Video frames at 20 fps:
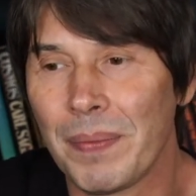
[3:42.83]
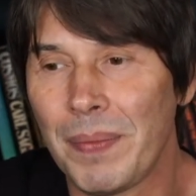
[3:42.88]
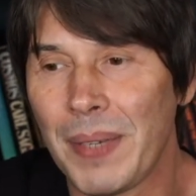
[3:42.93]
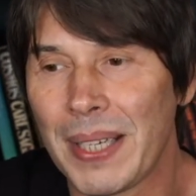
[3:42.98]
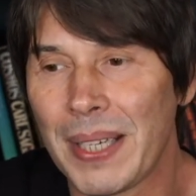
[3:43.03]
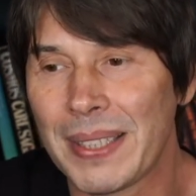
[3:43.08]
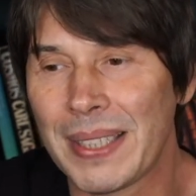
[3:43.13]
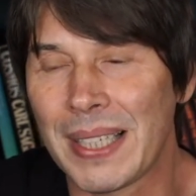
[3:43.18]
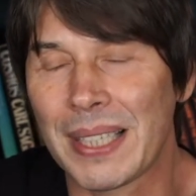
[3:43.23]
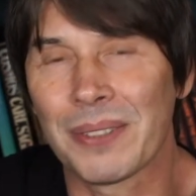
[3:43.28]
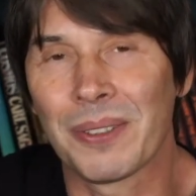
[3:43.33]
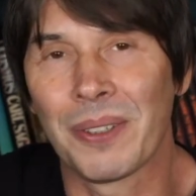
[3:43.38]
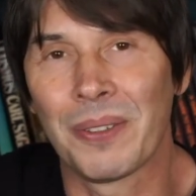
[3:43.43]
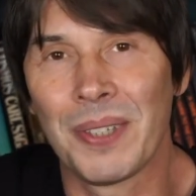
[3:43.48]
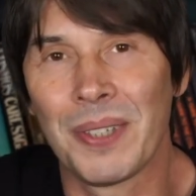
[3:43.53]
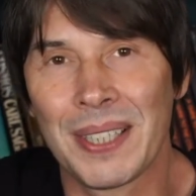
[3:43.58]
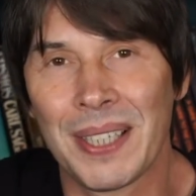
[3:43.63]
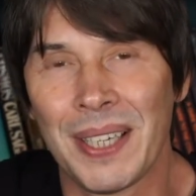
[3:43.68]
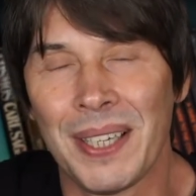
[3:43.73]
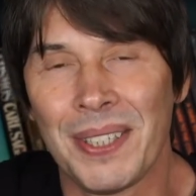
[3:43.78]
because that's what
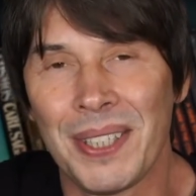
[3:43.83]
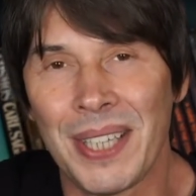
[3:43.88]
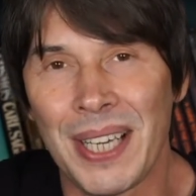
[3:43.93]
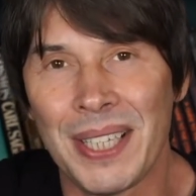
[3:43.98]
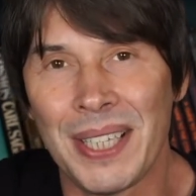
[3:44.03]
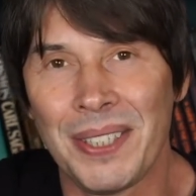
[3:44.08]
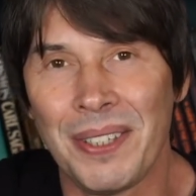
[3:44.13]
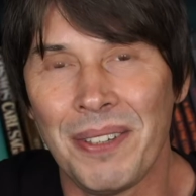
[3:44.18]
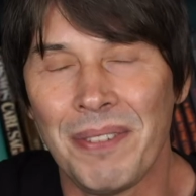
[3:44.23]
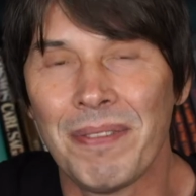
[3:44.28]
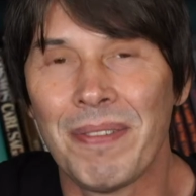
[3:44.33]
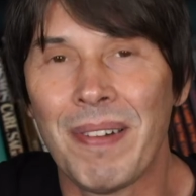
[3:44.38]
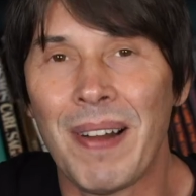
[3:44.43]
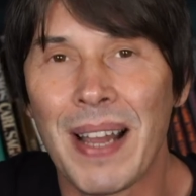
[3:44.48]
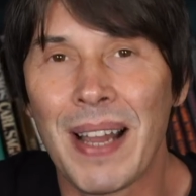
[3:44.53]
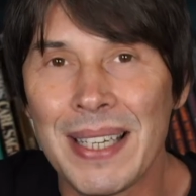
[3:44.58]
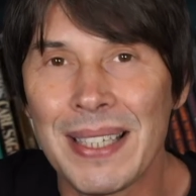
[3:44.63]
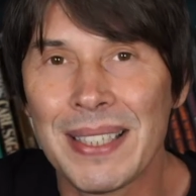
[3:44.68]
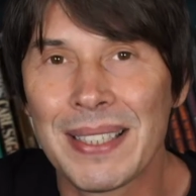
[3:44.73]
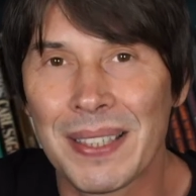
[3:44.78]
research is. You
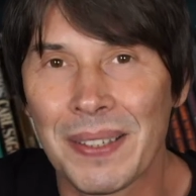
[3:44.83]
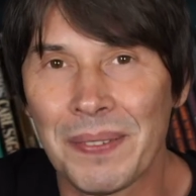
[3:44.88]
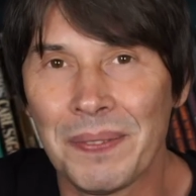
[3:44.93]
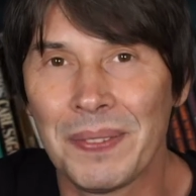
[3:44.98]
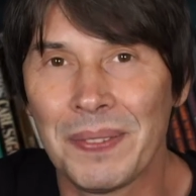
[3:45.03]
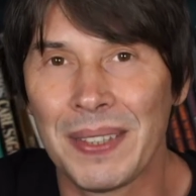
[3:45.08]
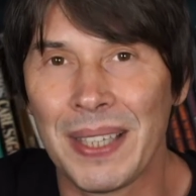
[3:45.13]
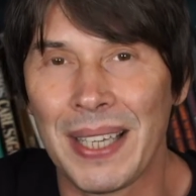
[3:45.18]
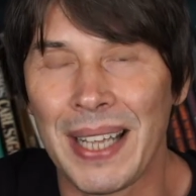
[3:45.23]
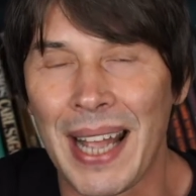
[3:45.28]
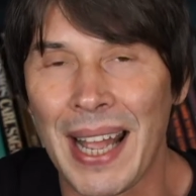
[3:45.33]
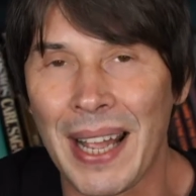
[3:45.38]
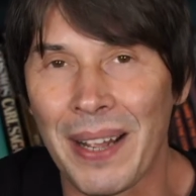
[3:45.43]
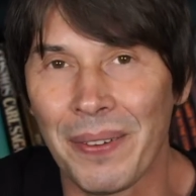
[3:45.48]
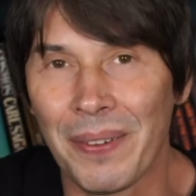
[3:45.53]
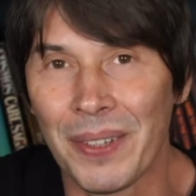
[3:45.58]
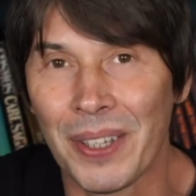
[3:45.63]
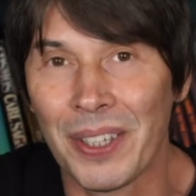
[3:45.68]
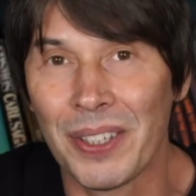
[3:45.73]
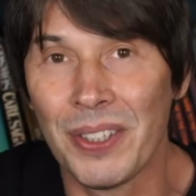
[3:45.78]
find something
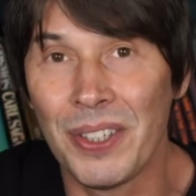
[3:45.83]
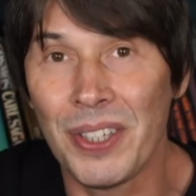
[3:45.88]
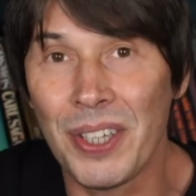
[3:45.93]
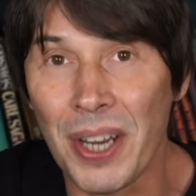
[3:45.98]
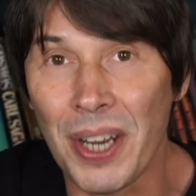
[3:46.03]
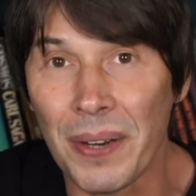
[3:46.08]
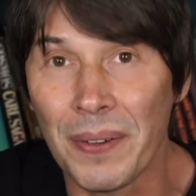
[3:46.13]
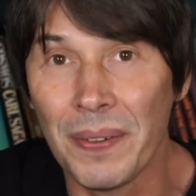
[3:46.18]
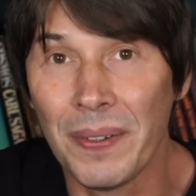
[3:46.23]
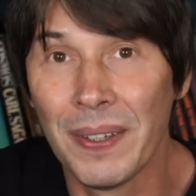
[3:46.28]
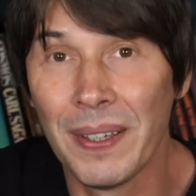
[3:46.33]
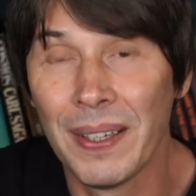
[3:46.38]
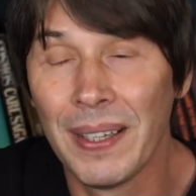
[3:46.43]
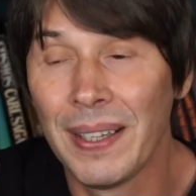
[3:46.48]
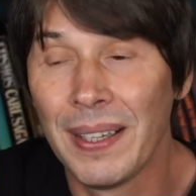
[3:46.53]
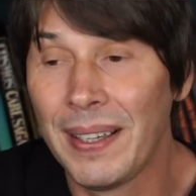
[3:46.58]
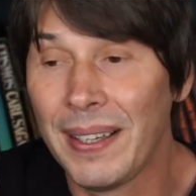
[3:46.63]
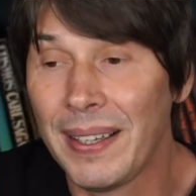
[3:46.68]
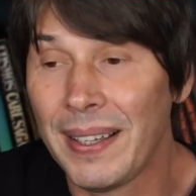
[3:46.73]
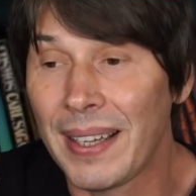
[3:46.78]
out that's new,
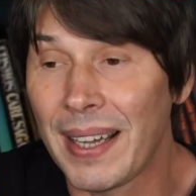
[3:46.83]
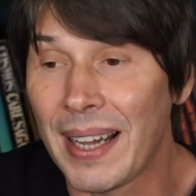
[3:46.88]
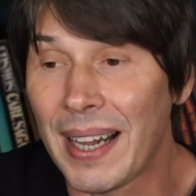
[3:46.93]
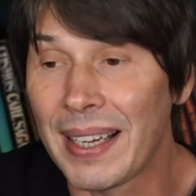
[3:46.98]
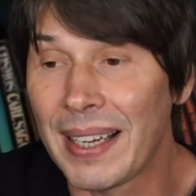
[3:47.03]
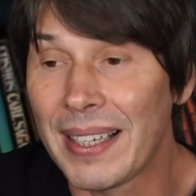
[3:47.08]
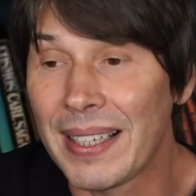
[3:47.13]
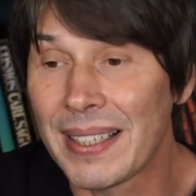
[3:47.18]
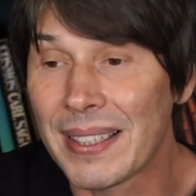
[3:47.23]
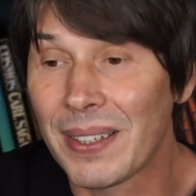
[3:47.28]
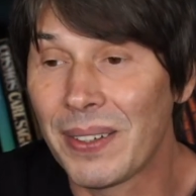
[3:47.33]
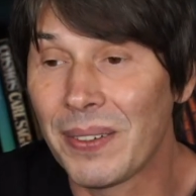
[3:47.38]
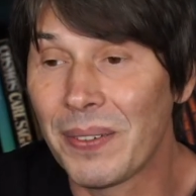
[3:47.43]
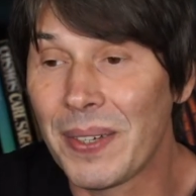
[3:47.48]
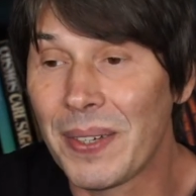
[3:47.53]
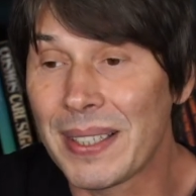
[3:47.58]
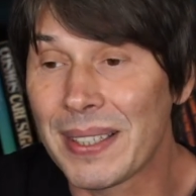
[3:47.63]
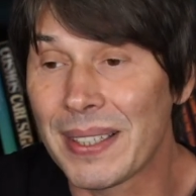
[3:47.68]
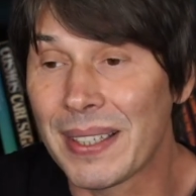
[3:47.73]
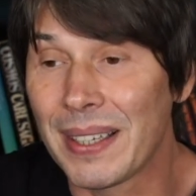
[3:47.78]
and it's
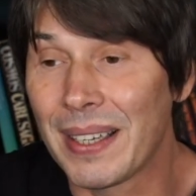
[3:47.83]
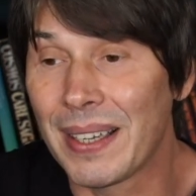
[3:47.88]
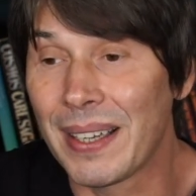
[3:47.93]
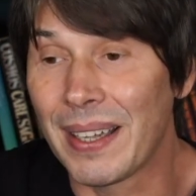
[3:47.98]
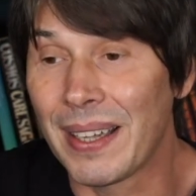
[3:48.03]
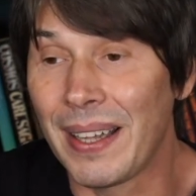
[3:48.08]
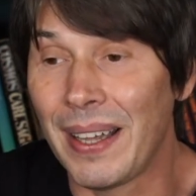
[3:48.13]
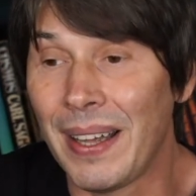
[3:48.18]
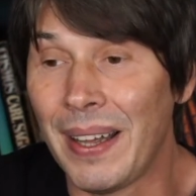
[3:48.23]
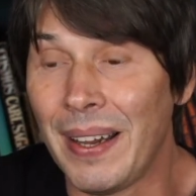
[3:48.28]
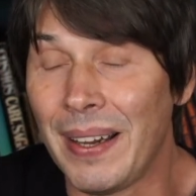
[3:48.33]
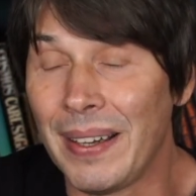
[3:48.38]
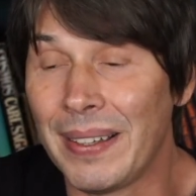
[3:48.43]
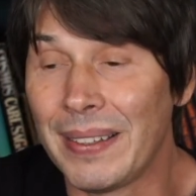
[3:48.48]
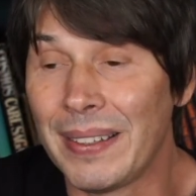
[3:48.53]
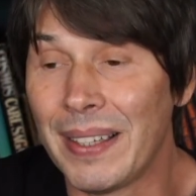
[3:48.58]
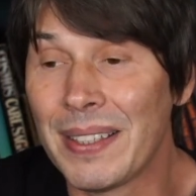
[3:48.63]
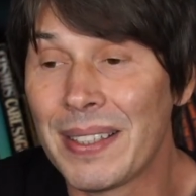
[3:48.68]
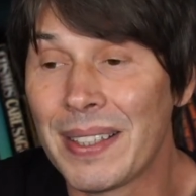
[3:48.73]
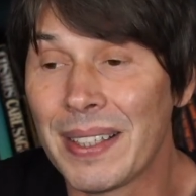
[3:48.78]
always
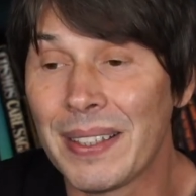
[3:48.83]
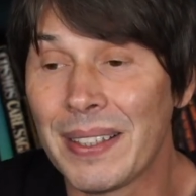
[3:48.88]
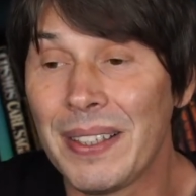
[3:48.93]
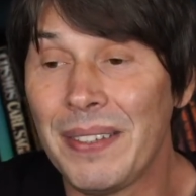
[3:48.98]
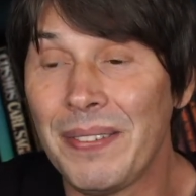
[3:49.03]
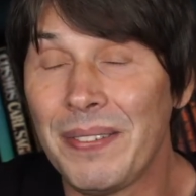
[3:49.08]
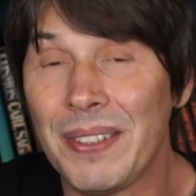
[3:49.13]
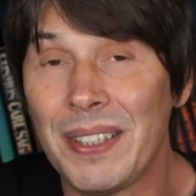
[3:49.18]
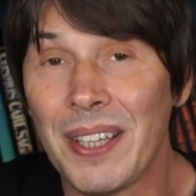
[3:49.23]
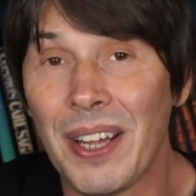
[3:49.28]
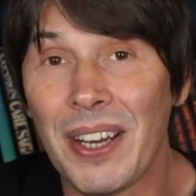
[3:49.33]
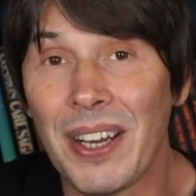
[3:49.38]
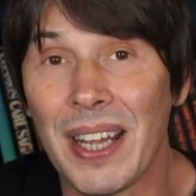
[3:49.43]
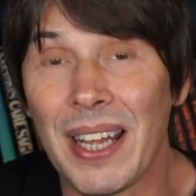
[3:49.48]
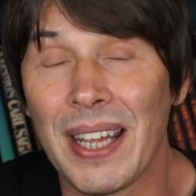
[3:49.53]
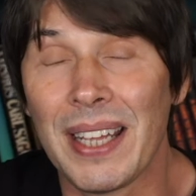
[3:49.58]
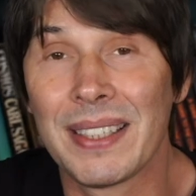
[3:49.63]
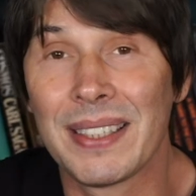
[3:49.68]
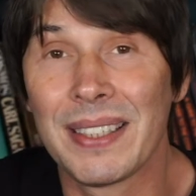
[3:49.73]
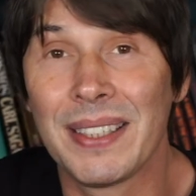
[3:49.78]
until you've done
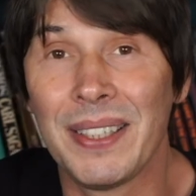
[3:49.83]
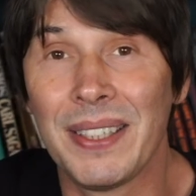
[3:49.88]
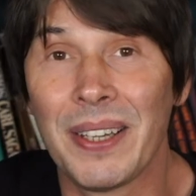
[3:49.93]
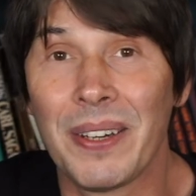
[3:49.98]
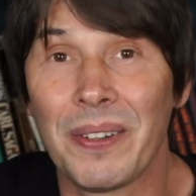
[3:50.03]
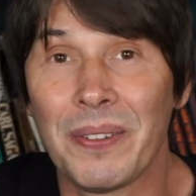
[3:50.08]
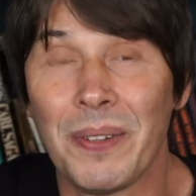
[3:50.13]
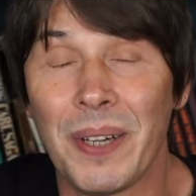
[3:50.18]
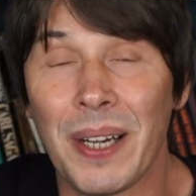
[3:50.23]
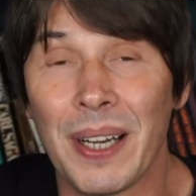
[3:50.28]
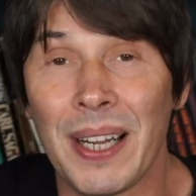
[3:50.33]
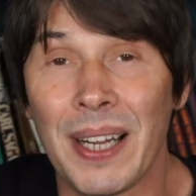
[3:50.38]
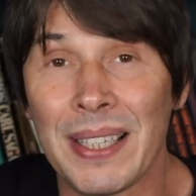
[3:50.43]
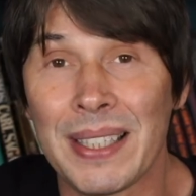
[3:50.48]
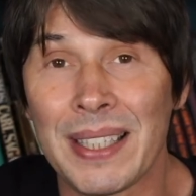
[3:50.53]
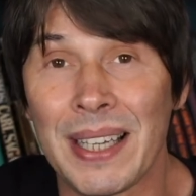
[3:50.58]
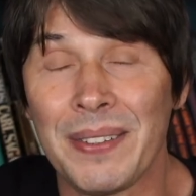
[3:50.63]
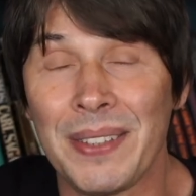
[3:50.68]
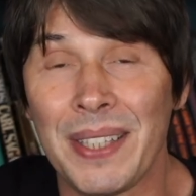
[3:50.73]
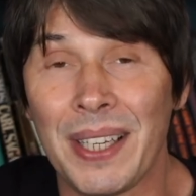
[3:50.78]
it, you don't
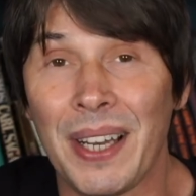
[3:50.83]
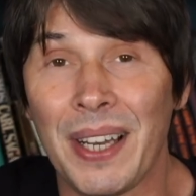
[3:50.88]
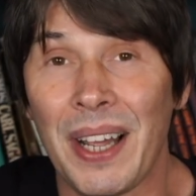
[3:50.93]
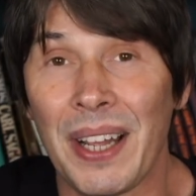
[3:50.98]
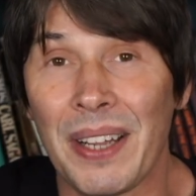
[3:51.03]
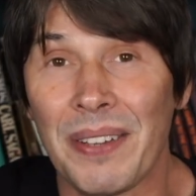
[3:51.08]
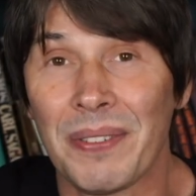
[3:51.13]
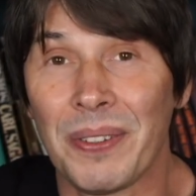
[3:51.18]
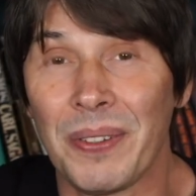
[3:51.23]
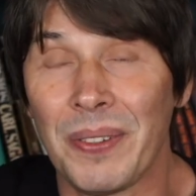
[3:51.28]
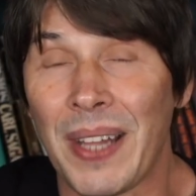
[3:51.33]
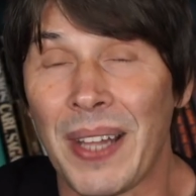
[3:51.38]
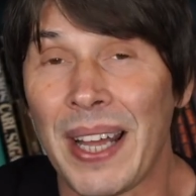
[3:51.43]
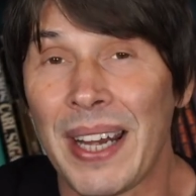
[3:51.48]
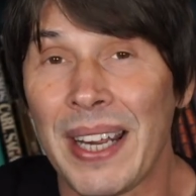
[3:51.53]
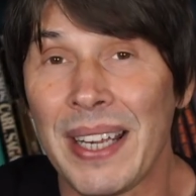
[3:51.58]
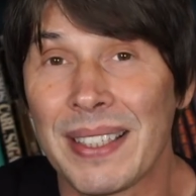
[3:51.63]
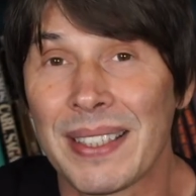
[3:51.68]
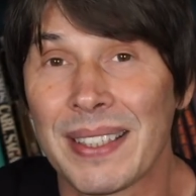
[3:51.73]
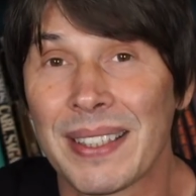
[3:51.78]
realize how delightful
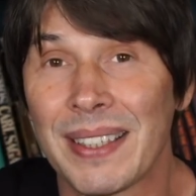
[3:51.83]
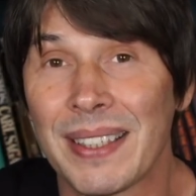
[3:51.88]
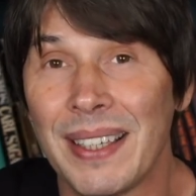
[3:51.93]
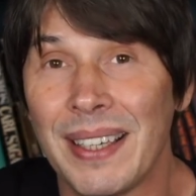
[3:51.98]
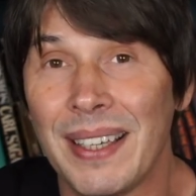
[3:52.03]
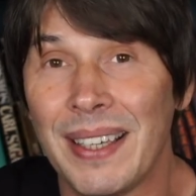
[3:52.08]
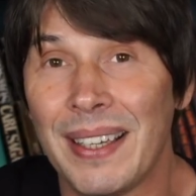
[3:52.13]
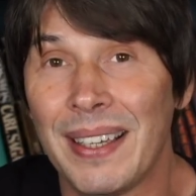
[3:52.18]
that is.